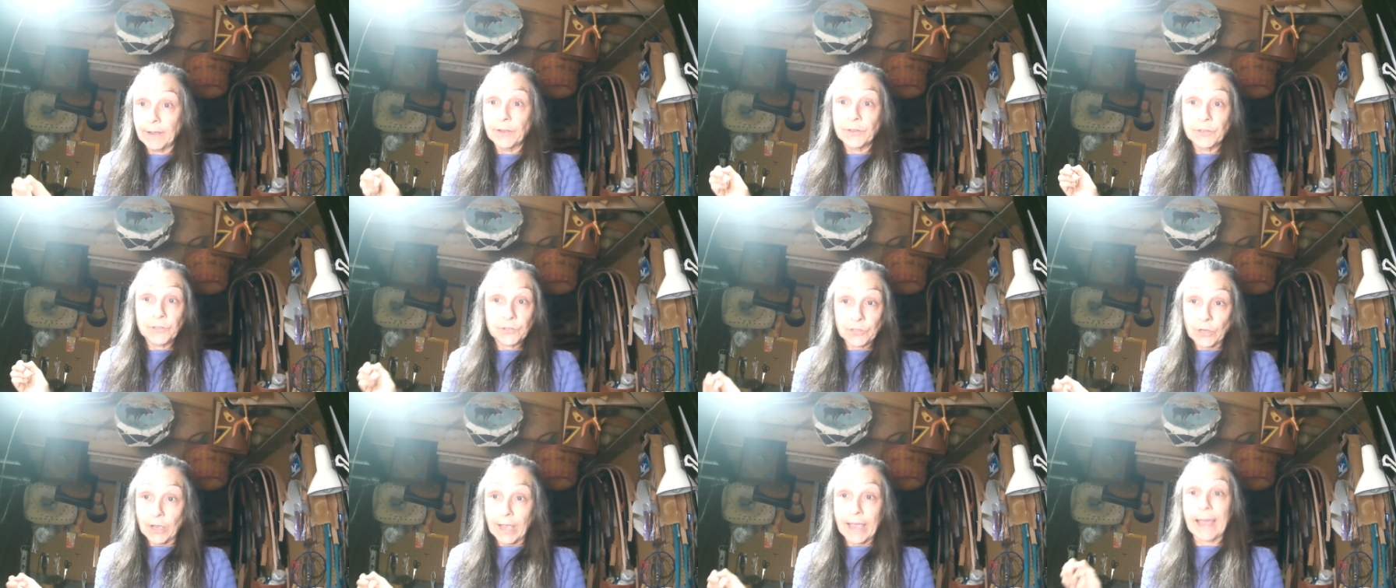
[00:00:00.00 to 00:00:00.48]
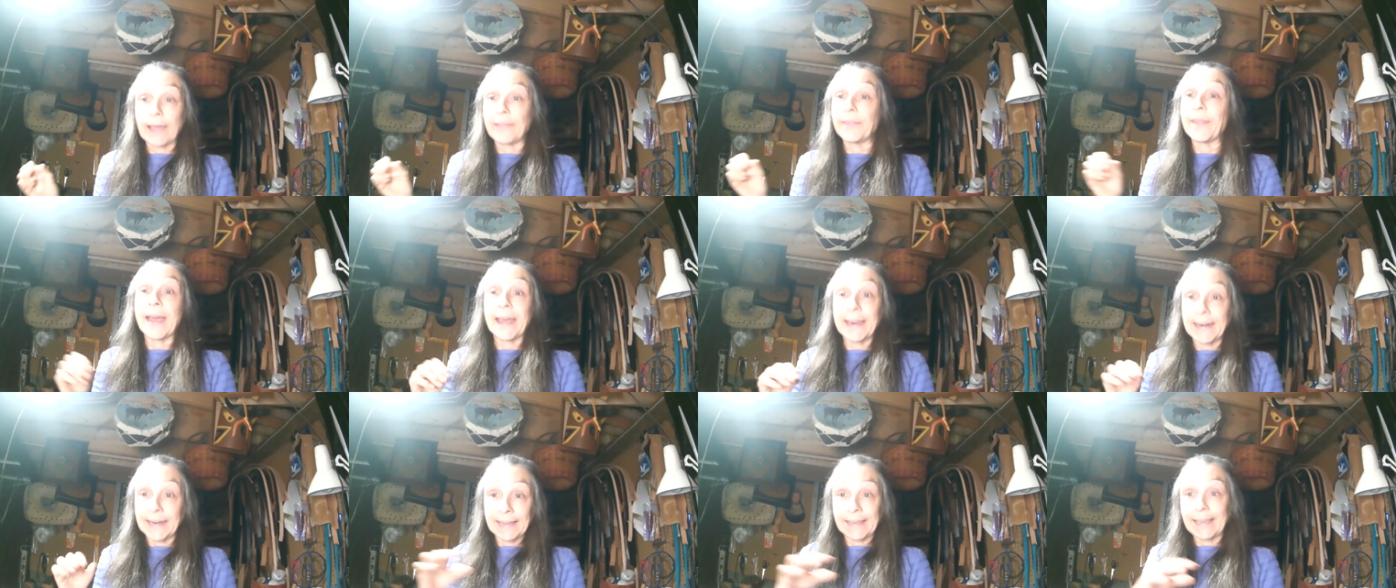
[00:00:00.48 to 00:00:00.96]
So and
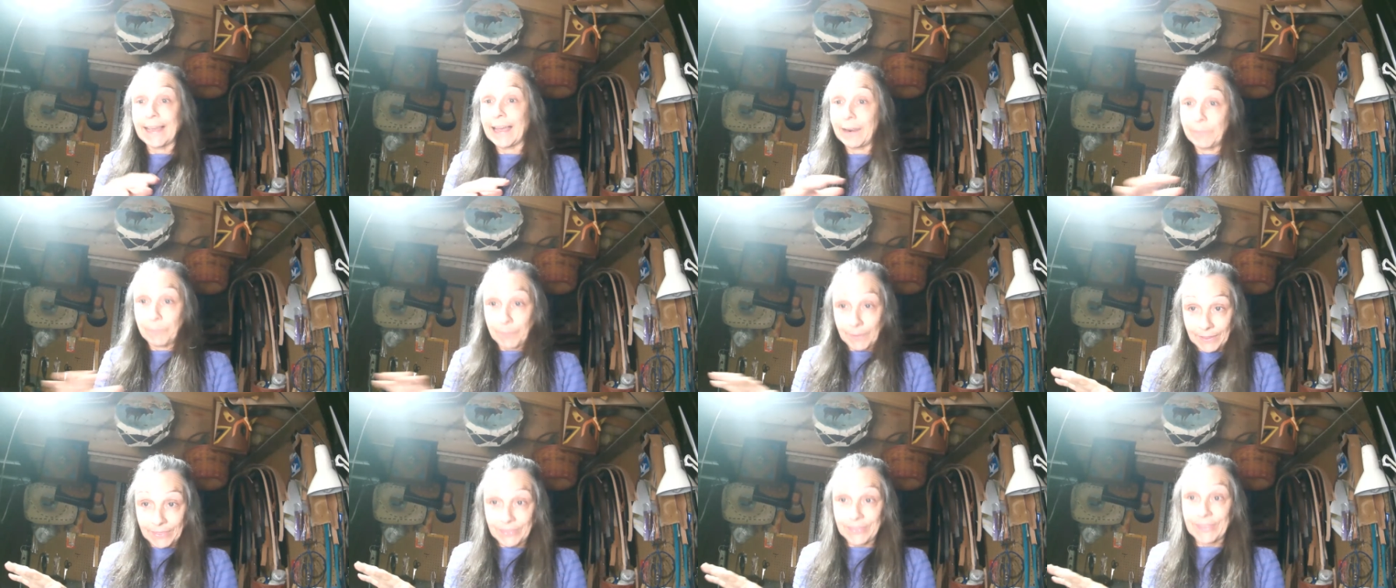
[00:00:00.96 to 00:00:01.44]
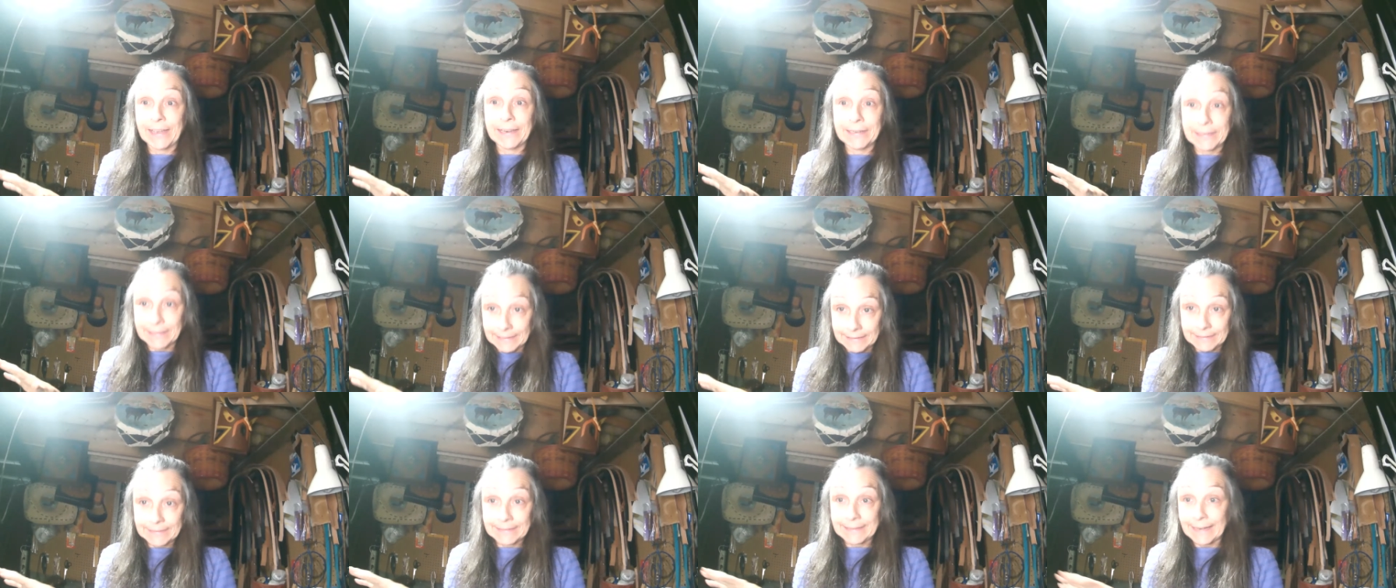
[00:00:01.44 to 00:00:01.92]
then it can be
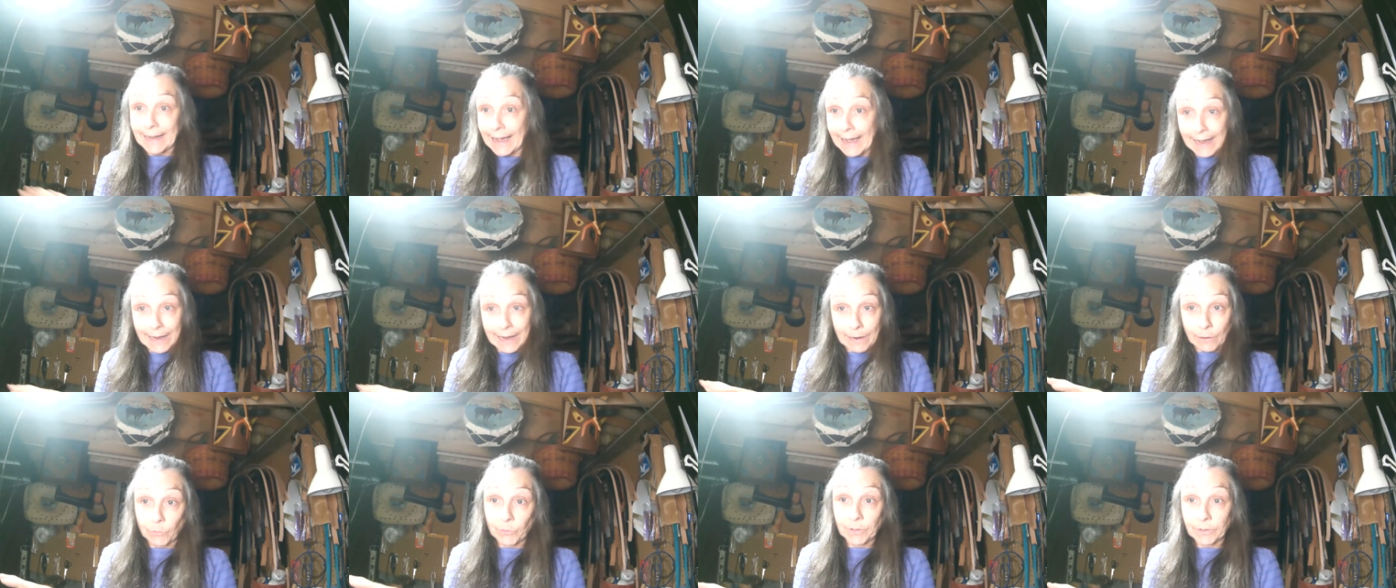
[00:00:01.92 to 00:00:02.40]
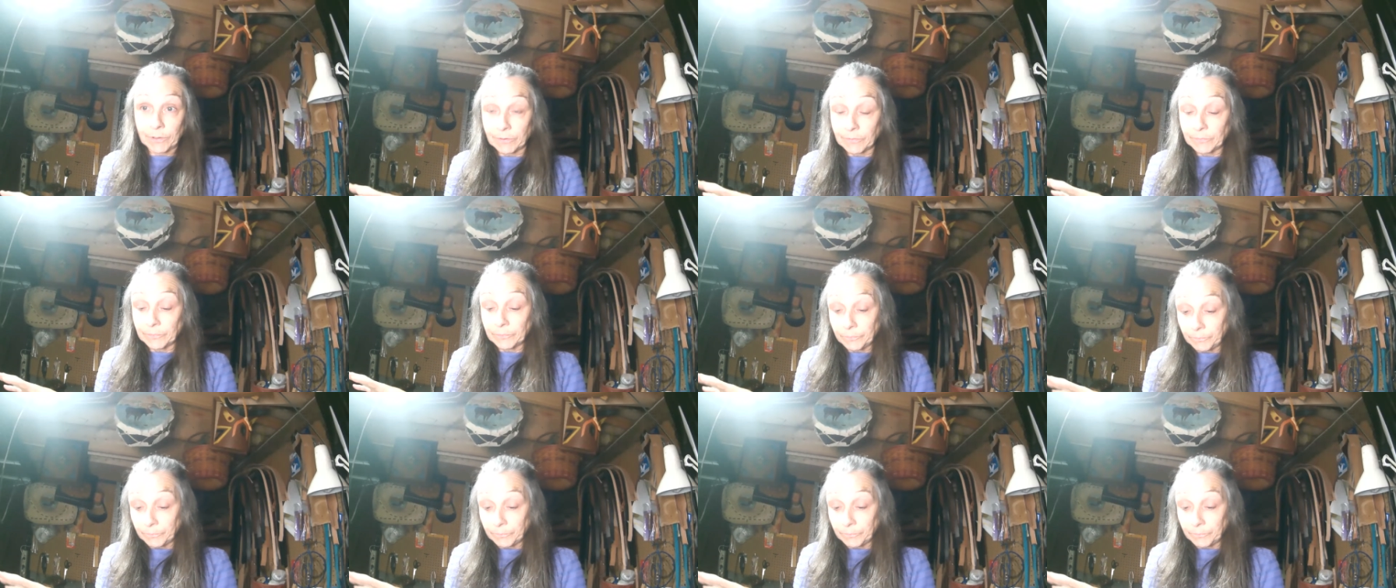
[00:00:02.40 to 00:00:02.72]
thinned down